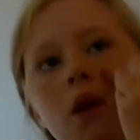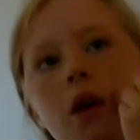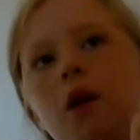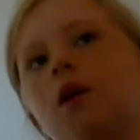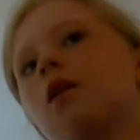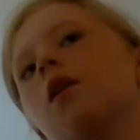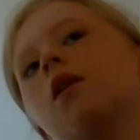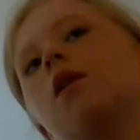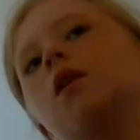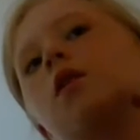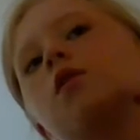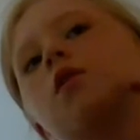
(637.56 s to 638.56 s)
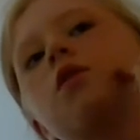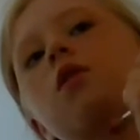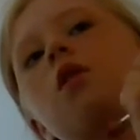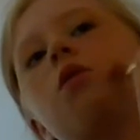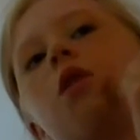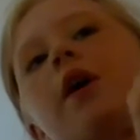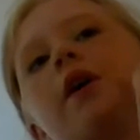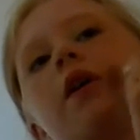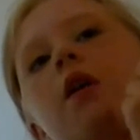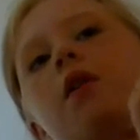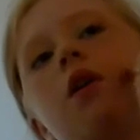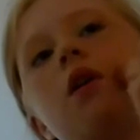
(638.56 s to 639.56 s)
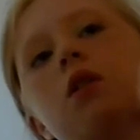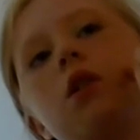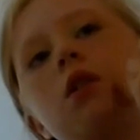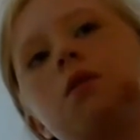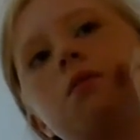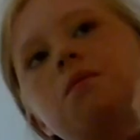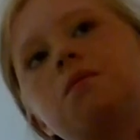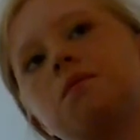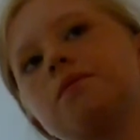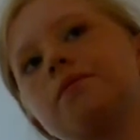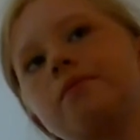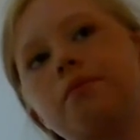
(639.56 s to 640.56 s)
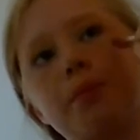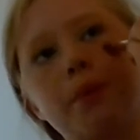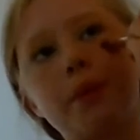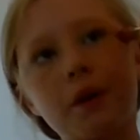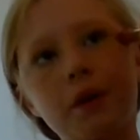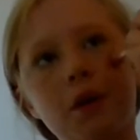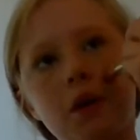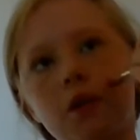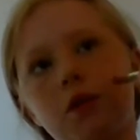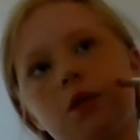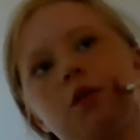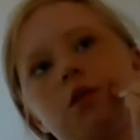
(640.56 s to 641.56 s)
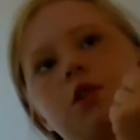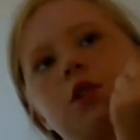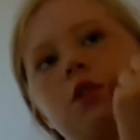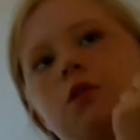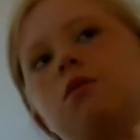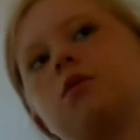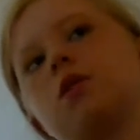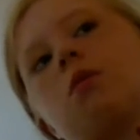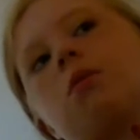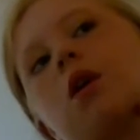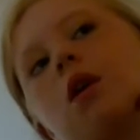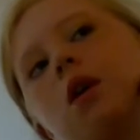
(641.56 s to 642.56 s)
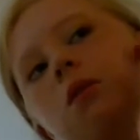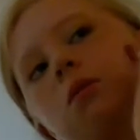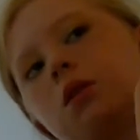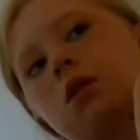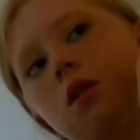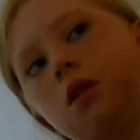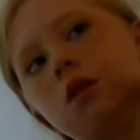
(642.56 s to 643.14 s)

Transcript: Okay, just go light on it blend it into your chin sometimes.